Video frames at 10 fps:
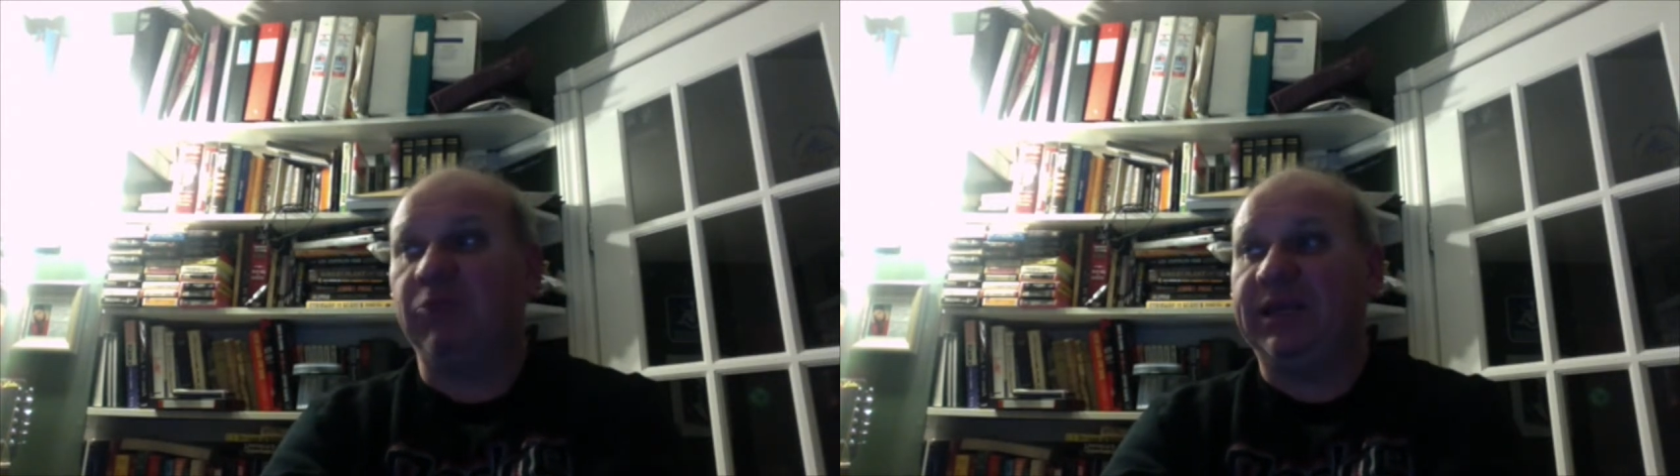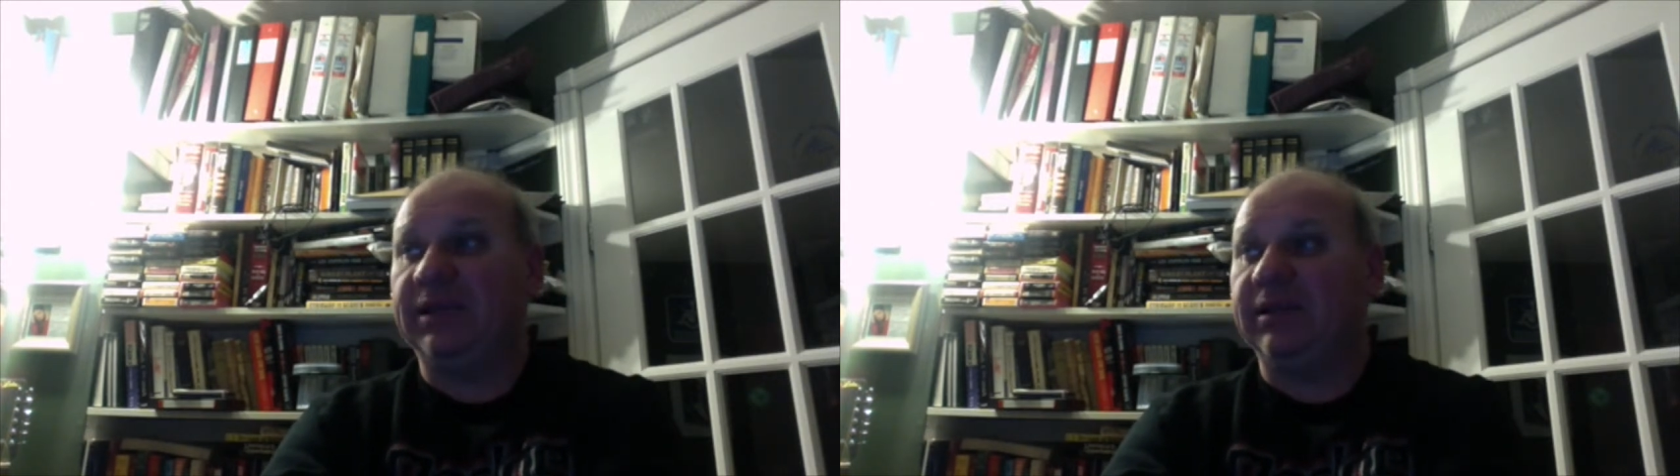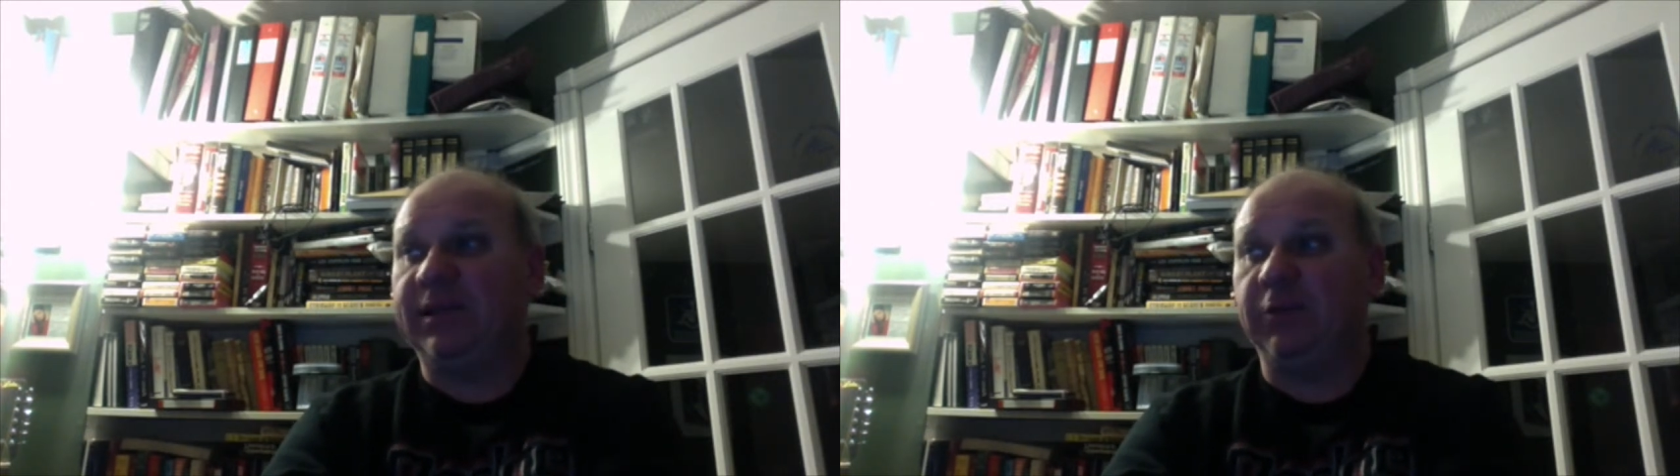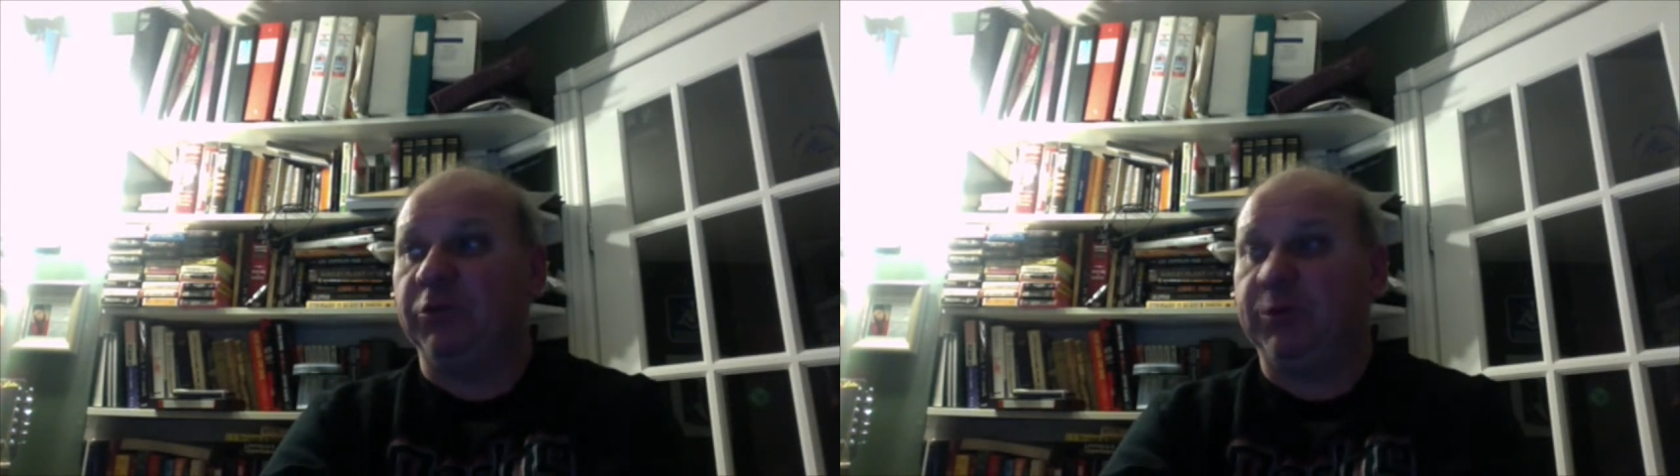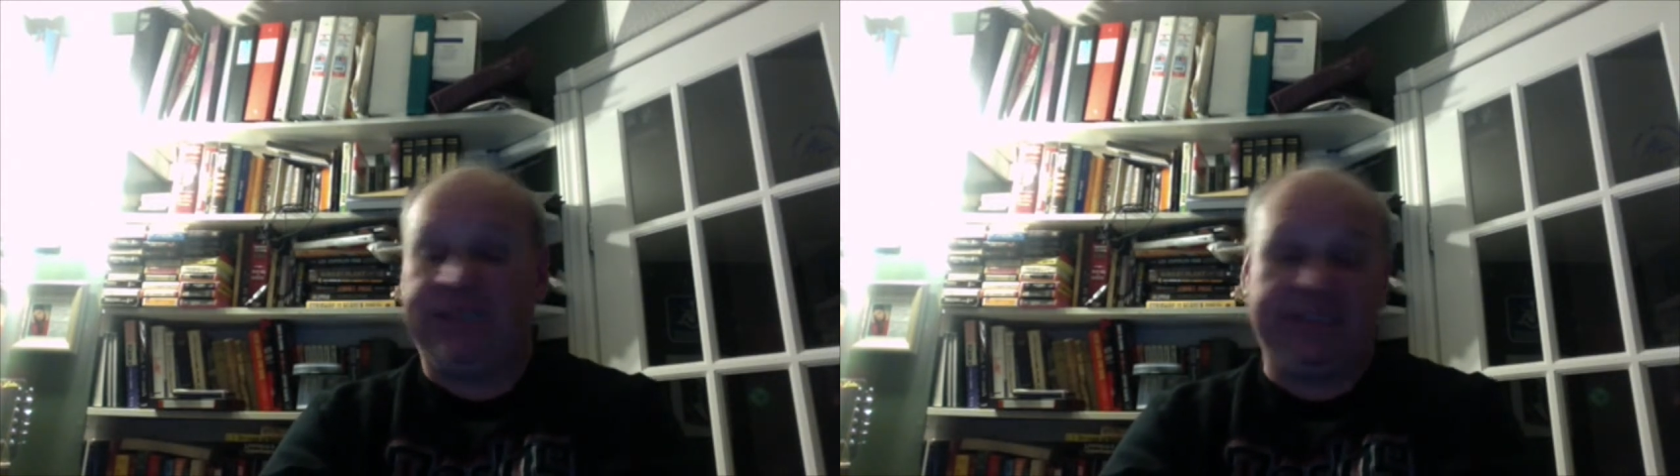read an
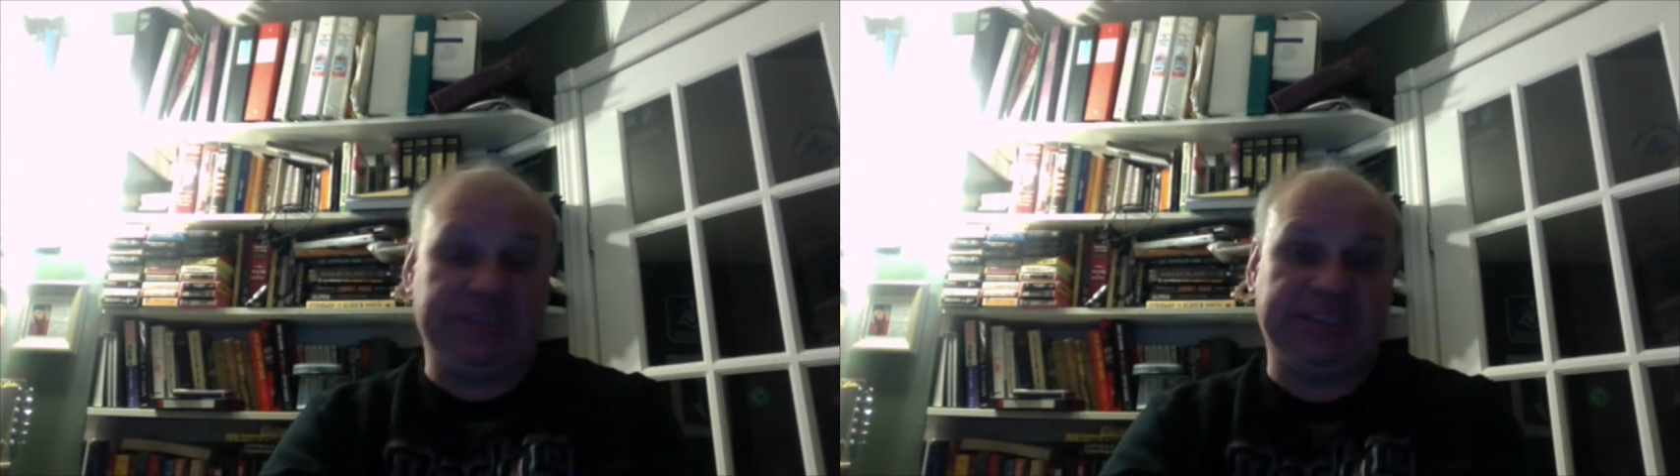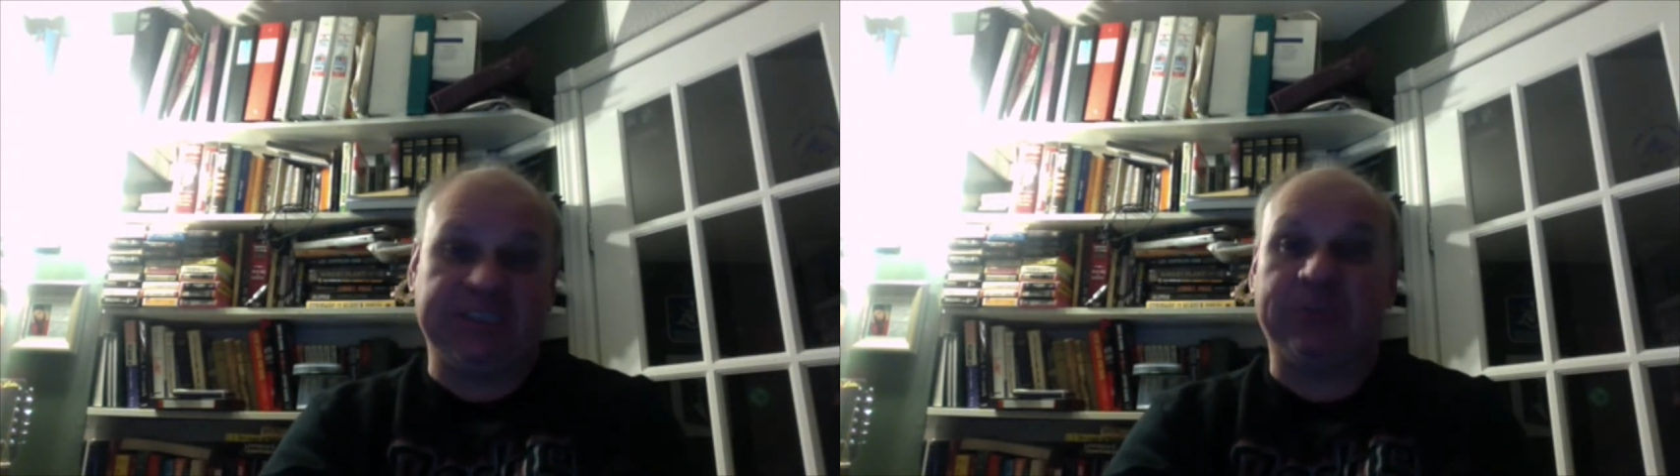interview he did 6